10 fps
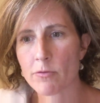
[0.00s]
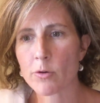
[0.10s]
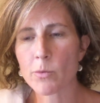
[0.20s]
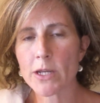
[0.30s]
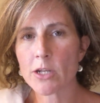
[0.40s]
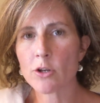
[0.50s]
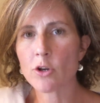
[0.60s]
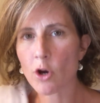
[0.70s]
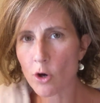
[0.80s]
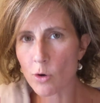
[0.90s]
For we
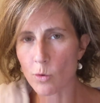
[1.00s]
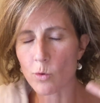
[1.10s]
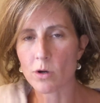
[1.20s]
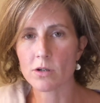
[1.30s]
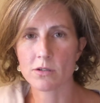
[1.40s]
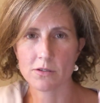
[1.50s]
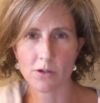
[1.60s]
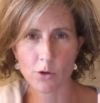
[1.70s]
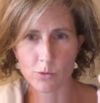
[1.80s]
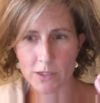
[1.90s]
know
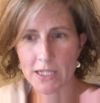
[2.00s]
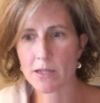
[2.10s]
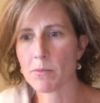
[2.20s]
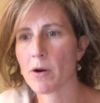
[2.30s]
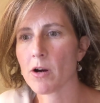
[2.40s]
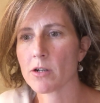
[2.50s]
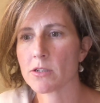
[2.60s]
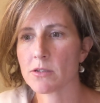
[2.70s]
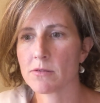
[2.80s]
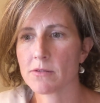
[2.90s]
only in
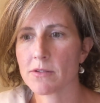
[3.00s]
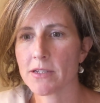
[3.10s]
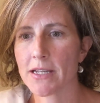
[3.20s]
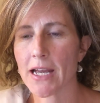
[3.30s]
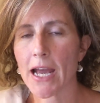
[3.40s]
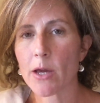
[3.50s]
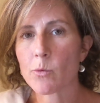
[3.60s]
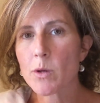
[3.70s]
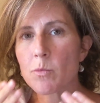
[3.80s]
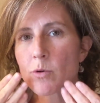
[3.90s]
part,
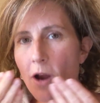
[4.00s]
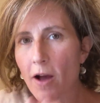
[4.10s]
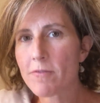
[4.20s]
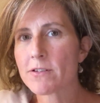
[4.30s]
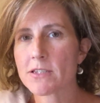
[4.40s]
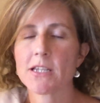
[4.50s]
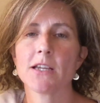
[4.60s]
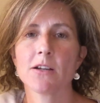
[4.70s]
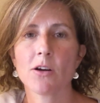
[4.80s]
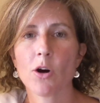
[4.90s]
and we
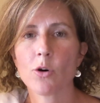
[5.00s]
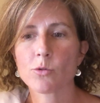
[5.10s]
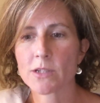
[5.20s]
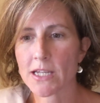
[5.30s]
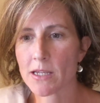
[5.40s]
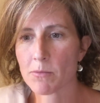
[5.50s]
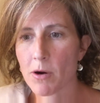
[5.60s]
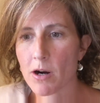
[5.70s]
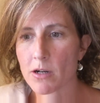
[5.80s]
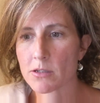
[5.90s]
prophesy only in
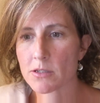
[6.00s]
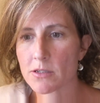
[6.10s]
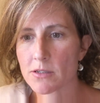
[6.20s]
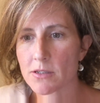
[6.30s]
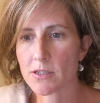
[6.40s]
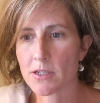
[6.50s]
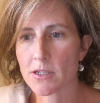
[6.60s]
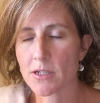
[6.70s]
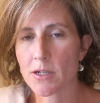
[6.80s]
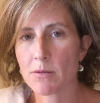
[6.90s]
part.
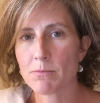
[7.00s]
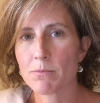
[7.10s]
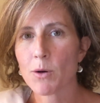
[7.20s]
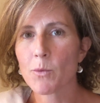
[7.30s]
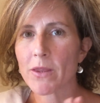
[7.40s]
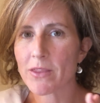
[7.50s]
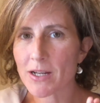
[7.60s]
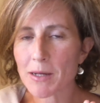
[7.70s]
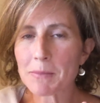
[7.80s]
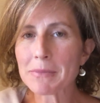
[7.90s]
But when the
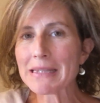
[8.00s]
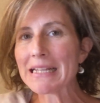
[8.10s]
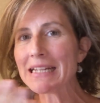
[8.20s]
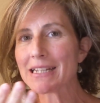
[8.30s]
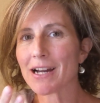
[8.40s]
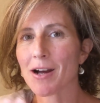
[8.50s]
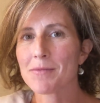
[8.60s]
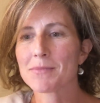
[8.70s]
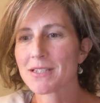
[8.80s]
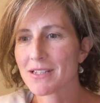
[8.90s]
complete
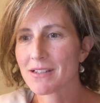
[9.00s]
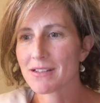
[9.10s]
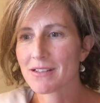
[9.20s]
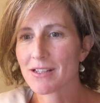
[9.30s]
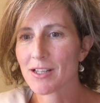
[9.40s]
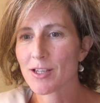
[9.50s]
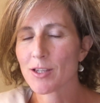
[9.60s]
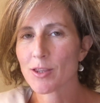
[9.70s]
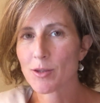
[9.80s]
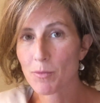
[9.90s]
comes,
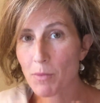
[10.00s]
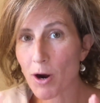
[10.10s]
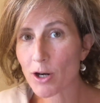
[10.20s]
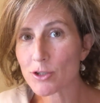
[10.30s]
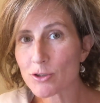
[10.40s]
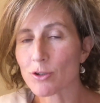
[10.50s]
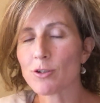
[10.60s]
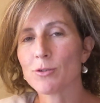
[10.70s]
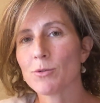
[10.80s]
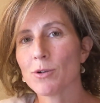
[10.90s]
the
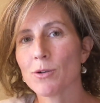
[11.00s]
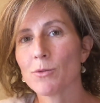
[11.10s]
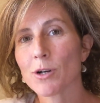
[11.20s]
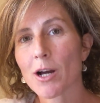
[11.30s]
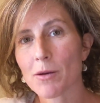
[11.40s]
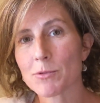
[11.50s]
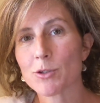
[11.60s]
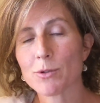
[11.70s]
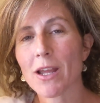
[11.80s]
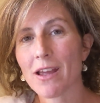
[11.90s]
partial will come
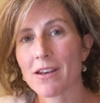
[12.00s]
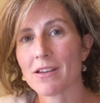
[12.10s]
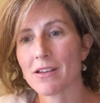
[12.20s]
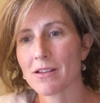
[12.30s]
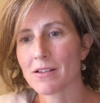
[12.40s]
to an end.